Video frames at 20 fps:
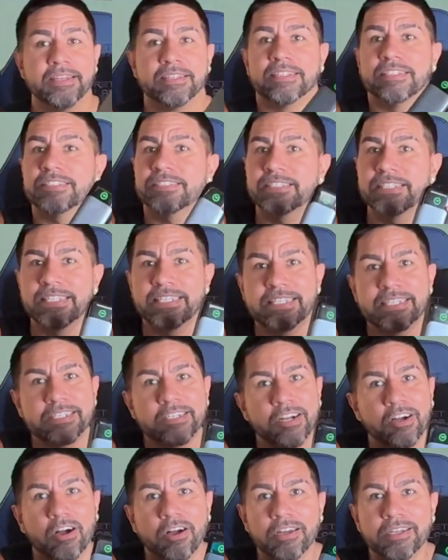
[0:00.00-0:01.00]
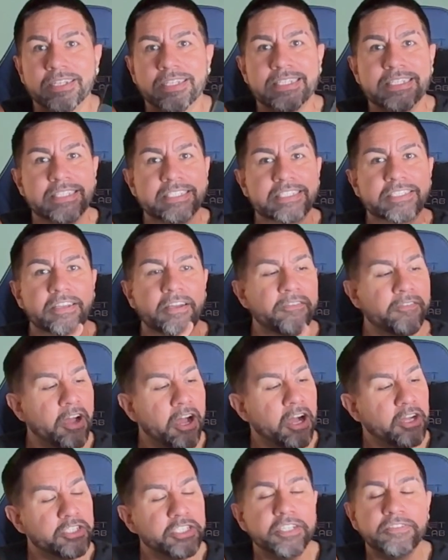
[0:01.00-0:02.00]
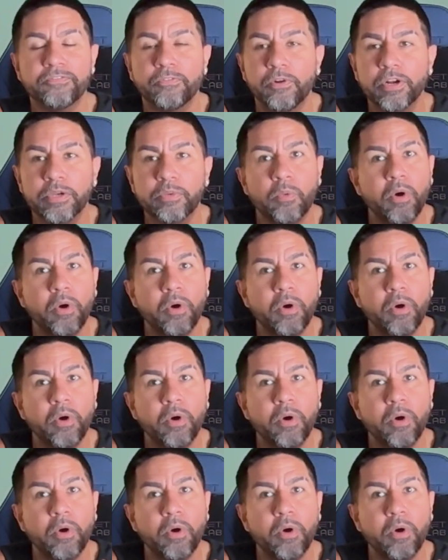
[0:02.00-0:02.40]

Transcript: This thing is 140